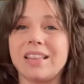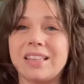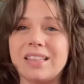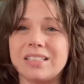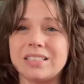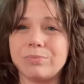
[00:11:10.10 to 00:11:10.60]

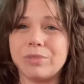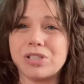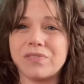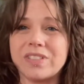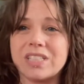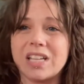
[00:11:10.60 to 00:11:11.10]
this much
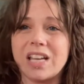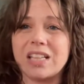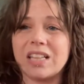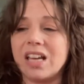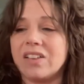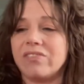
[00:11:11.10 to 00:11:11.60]
of the skein
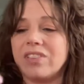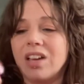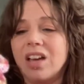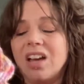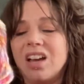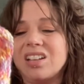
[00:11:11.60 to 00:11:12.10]
left.
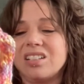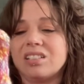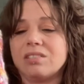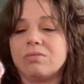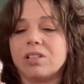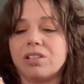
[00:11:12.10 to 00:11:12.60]
I
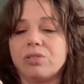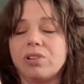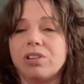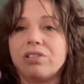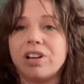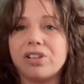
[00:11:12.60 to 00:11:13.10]
still want to do
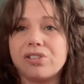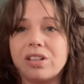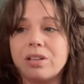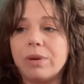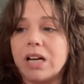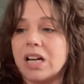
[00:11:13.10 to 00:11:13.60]
another inch on the
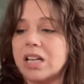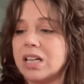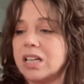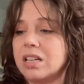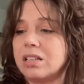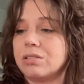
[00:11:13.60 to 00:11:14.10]

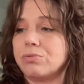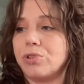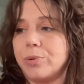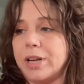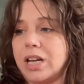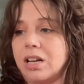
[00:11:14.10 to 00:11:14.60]
body,
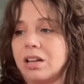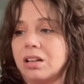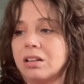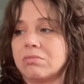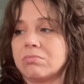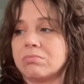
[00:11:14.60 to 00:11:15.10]

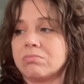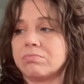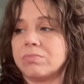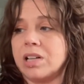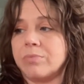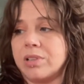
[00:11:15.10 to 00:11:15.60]
ribbing,
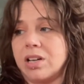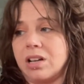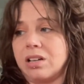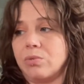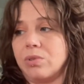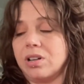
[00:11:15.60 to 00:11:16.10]
pick up the neck
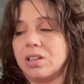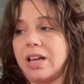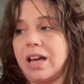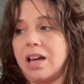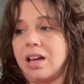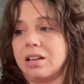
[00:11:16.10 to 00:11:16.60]
and work
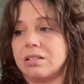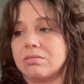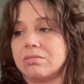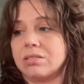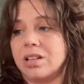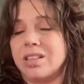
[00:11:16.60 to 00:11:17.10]
that,
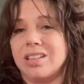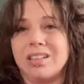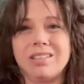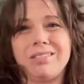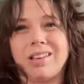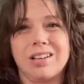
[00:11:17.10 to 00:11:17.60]
and
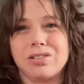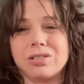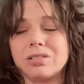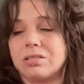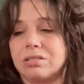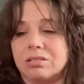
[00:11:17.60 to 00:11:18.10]
then like just
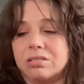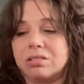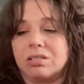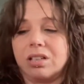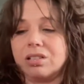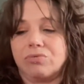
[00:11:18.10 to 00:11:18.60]

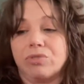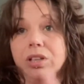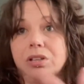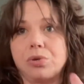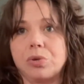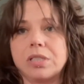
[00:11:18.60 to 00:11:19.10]
like really
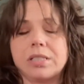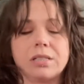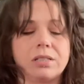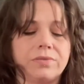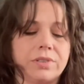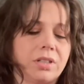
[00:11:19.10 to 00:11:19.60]
short
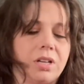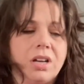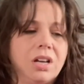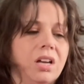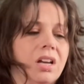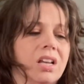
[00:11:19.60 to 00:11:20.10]
sleeves,
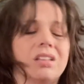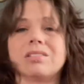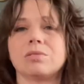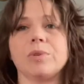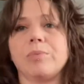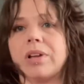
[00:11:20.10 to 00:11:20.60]
and this
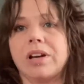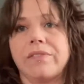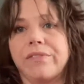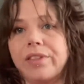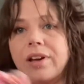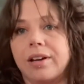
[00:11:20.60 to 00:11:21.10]
will be plenty
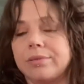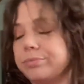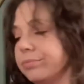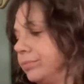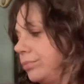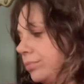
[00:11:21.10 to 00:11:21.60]
for that.
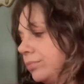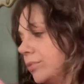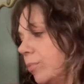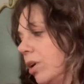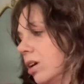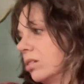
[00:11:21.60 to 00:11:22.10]

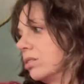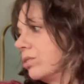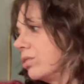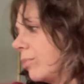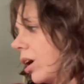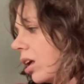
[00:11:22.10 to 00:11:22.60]
I'm not
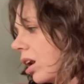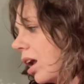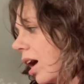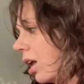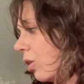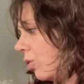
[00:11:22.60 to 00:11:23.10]
concerned about it
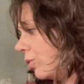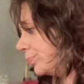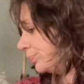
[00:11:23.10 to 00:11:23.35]
at all.